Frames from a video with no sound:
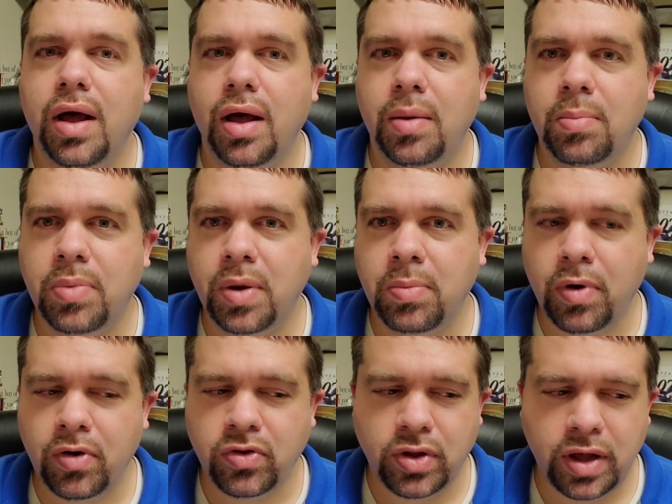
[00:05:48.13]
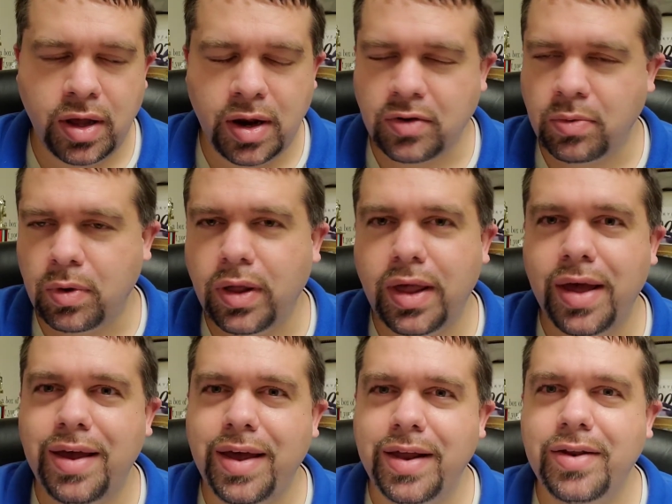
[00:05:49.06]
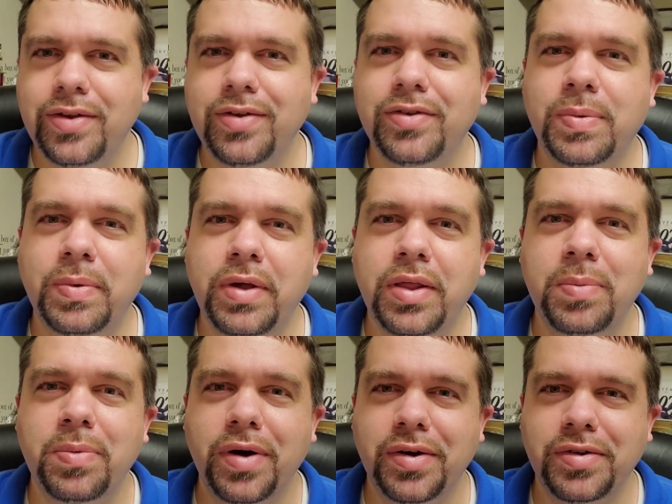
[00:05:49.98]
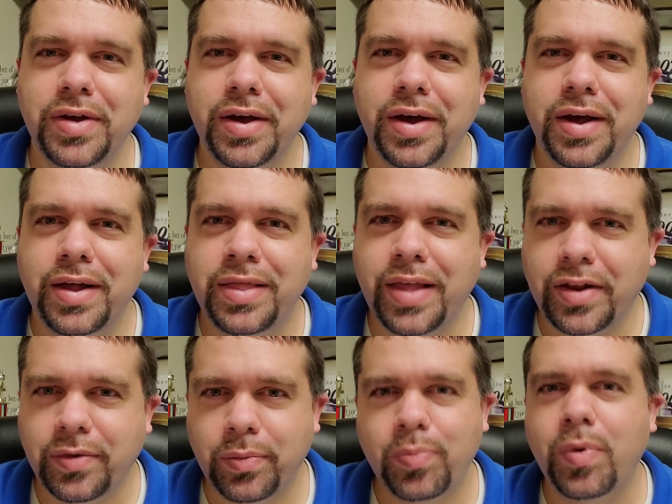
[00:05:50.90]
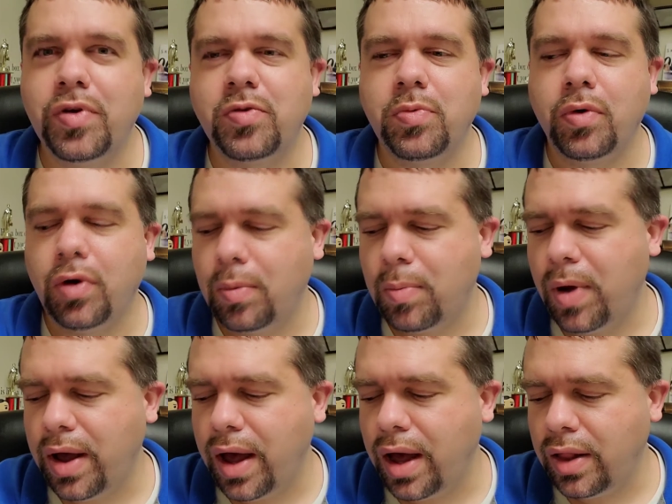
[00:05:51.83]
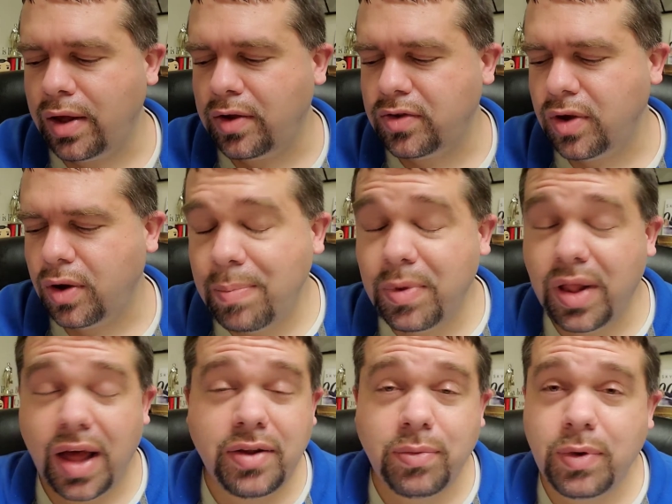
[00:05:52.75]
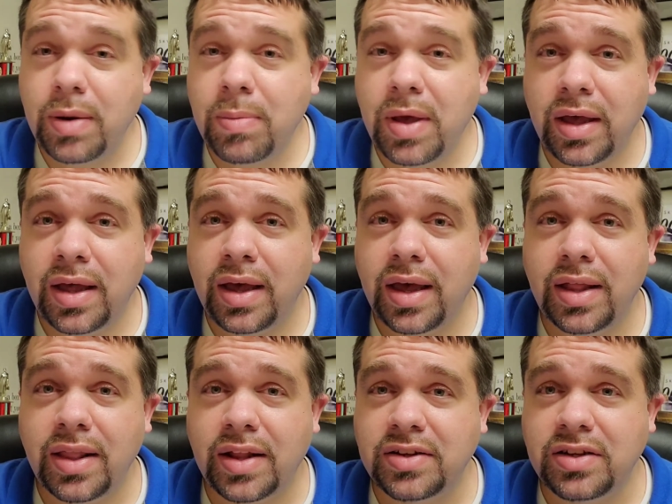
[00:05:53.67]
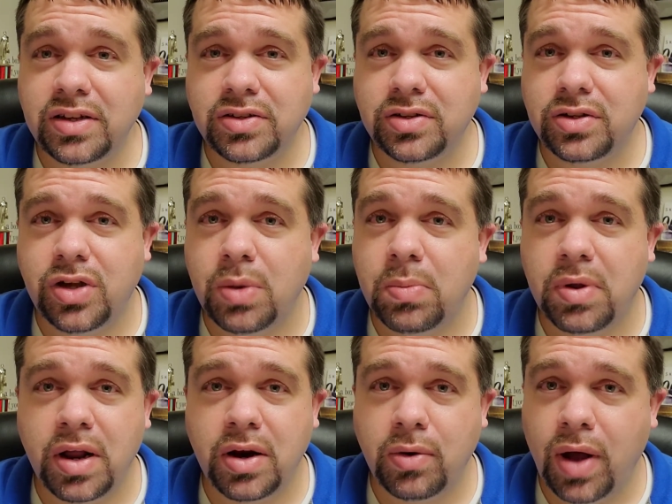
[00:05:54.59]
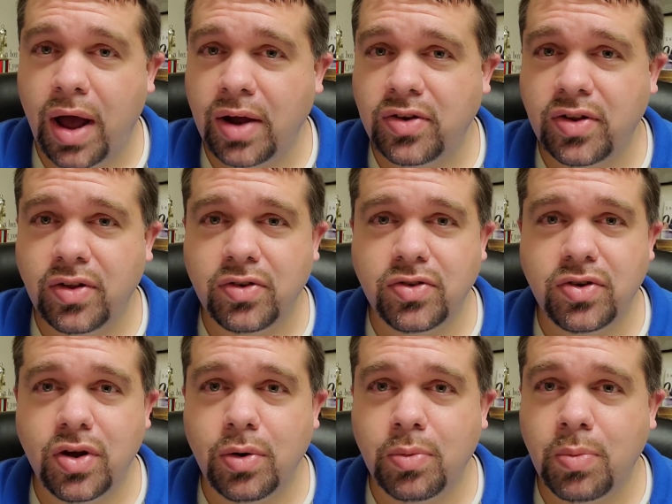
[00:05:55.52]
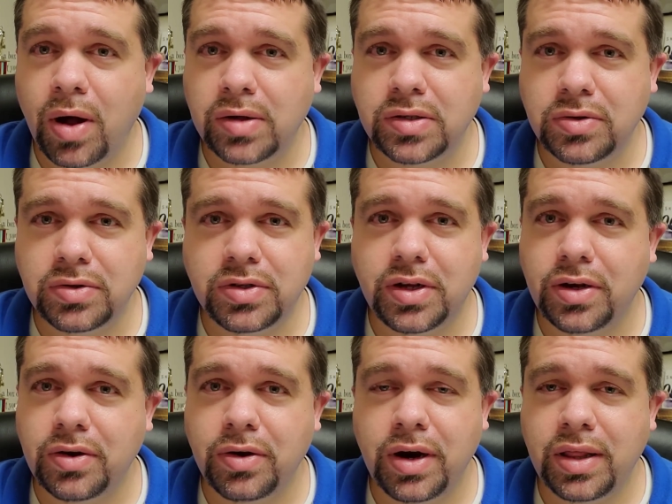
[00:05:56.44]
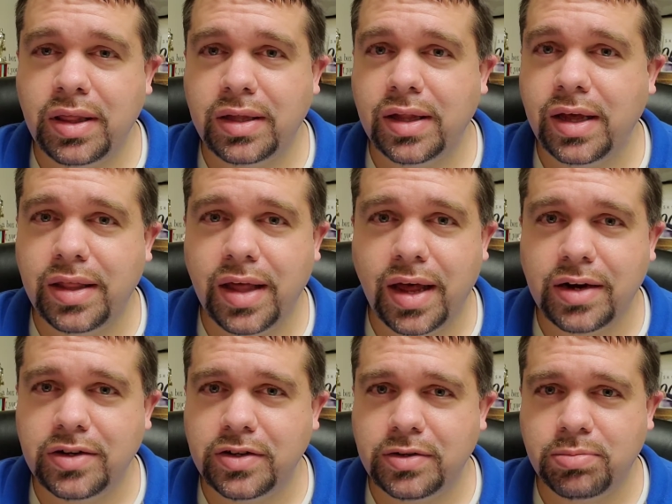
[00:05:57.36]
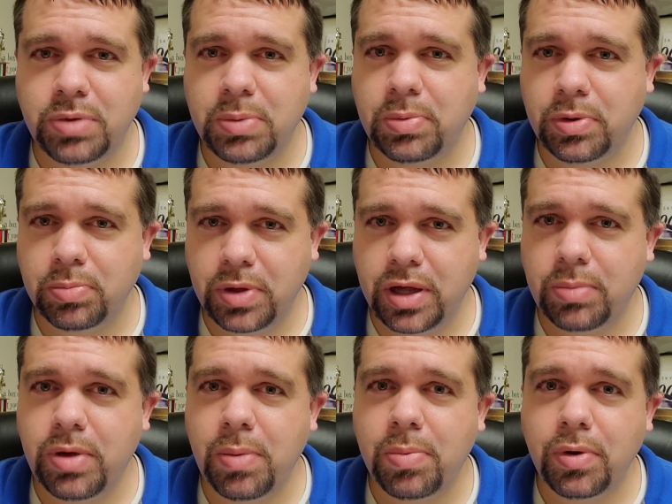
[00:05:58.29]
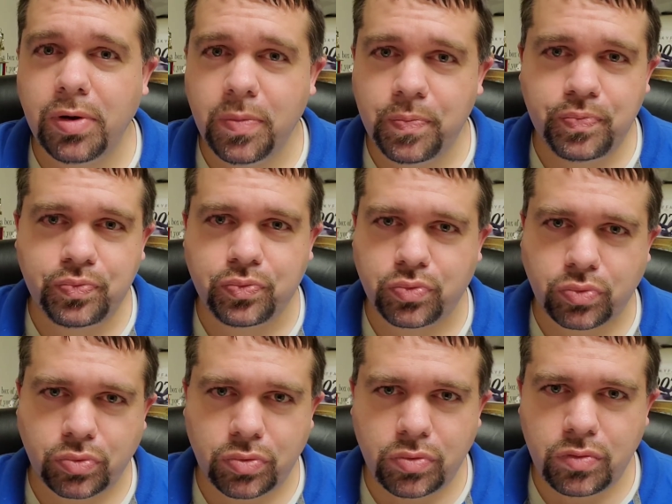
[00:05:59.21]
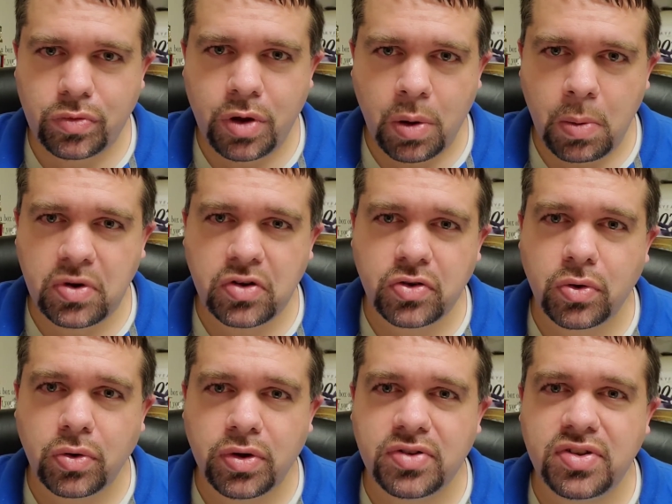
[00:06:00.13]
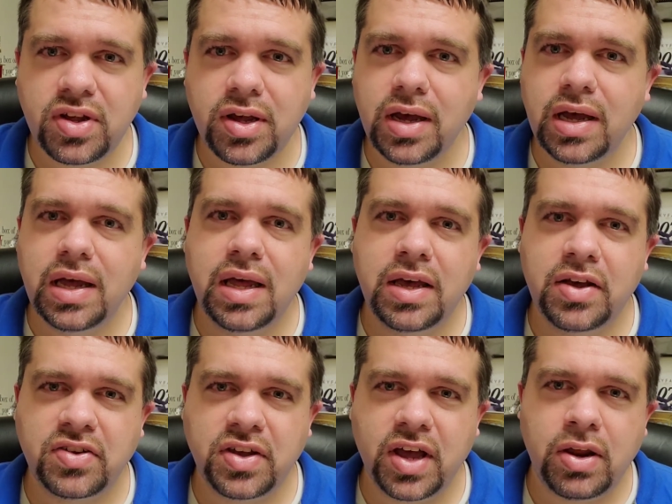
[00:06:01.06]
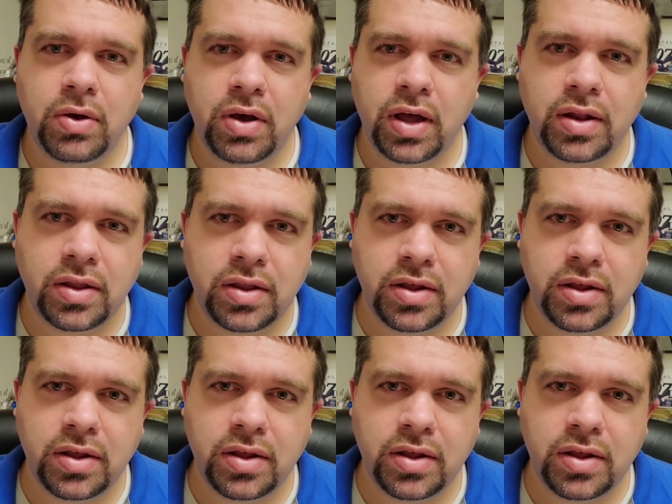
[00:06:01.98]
But personally, and as we'll get into some of the other books, that's much more up my alley. So I'm glad to read a manga again that's just human interaction. There's no monsters here or anything like that, just people being people, which is cool to see, because again, you get